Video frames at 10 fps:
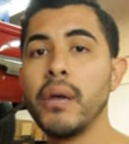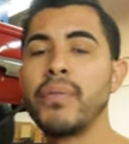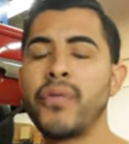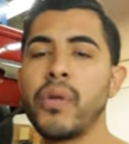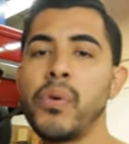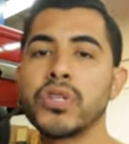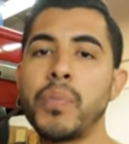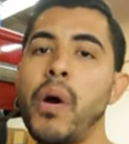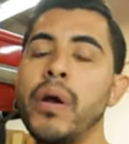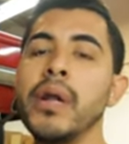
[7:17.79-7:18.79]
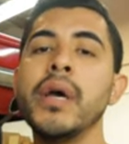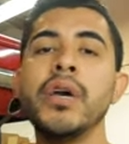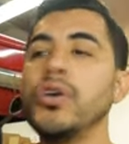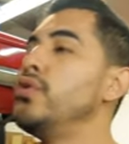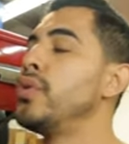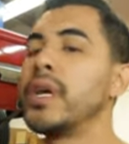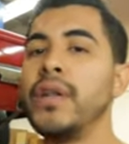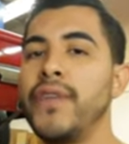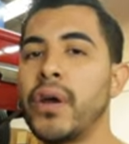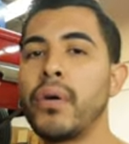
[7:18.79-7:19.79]
But for the most part, you can
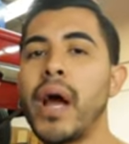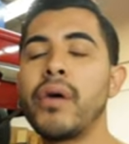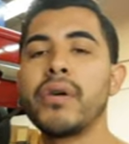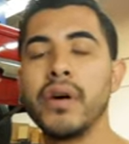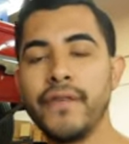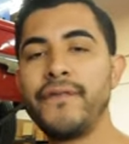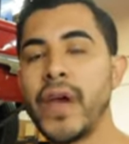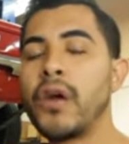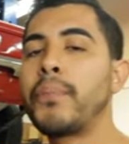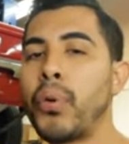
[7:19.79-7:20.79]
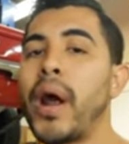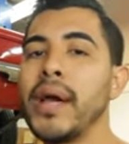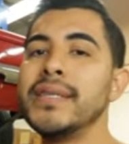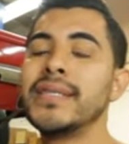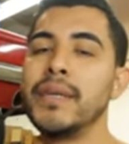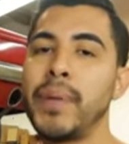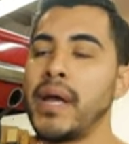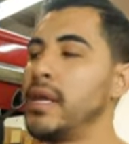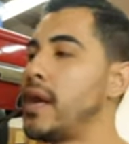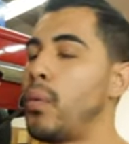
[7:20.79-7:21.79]
figure out a fair price
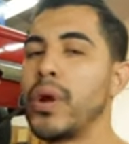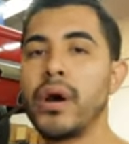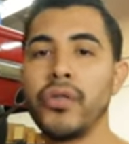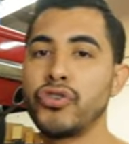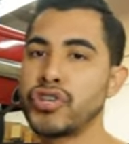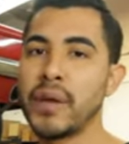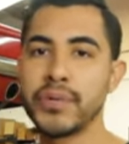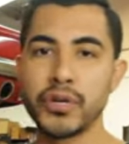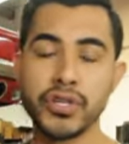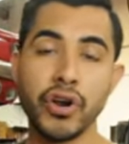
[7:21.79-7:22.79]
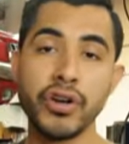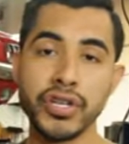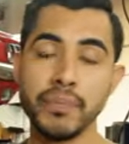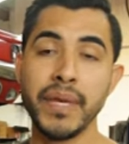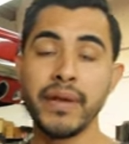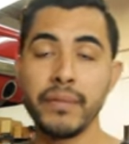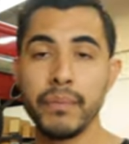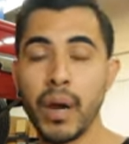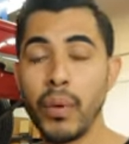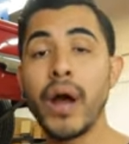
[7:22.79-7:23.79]
depending on what other shops are charging
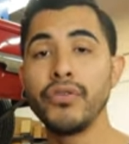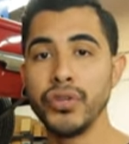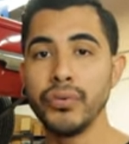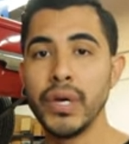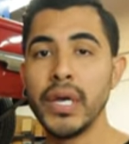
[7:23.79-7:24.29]
around you.